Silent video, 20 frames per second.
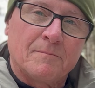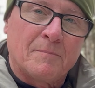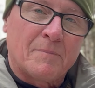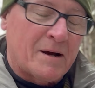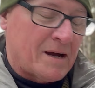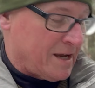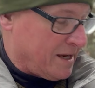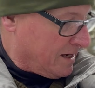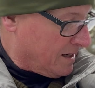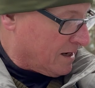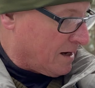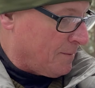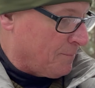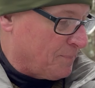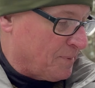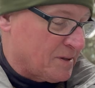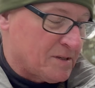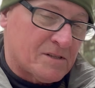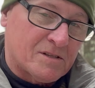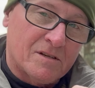my
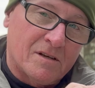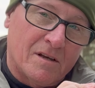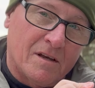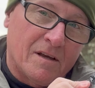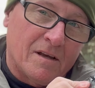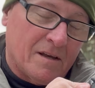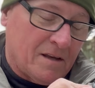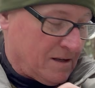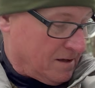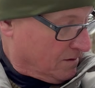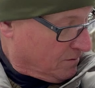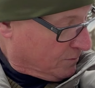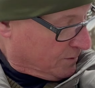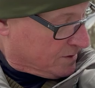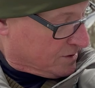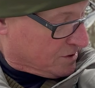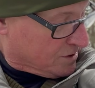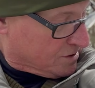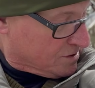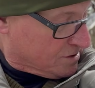compass,
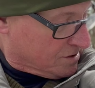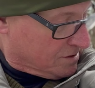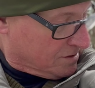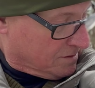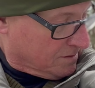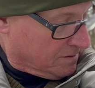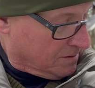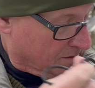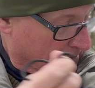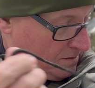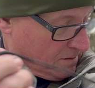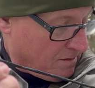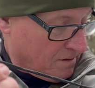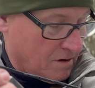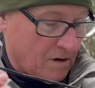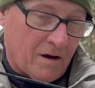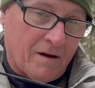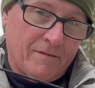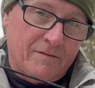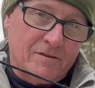which is
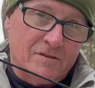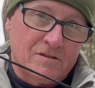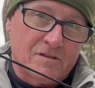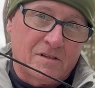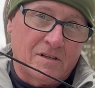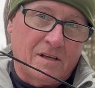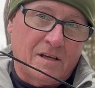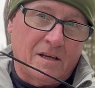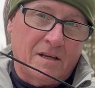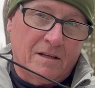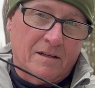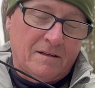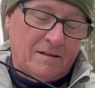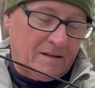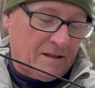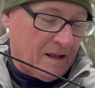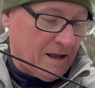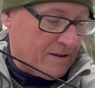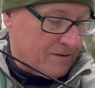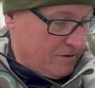obviously
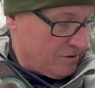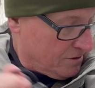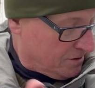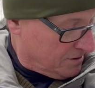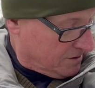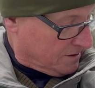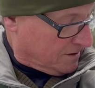tethered,